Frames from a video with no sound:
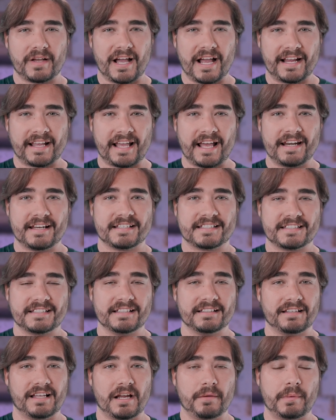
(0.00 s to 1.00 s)
I kind of see
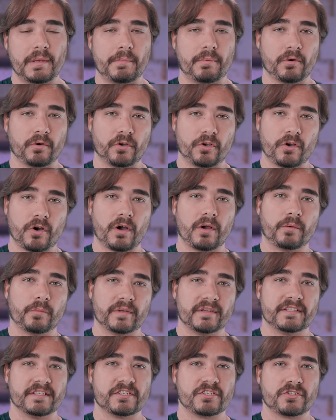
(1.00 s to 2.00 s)
a lot of people going
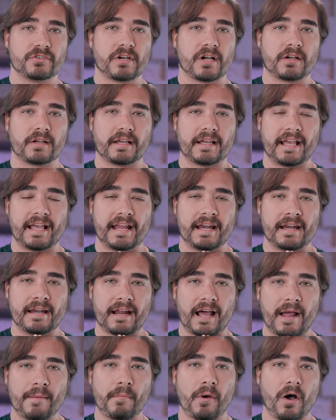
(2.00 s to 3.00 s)
with this truck and
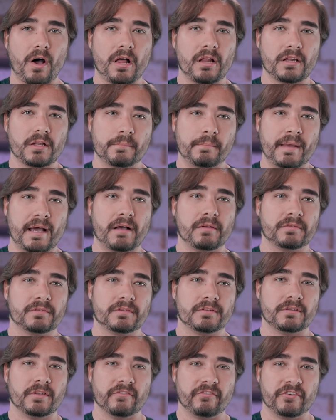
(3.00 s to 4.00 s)
I'm all about
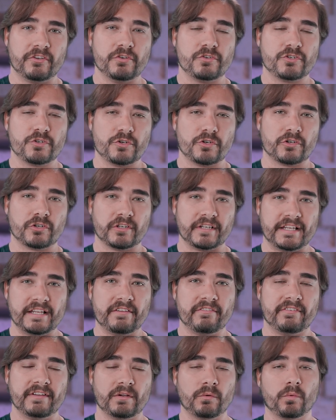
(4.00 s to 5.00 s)
the future
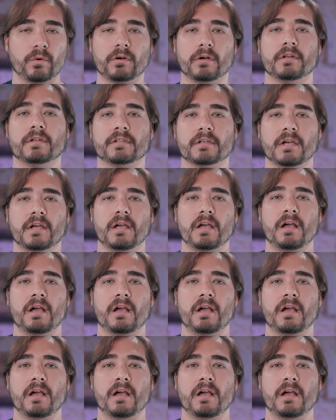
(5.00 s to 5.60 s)
EV world.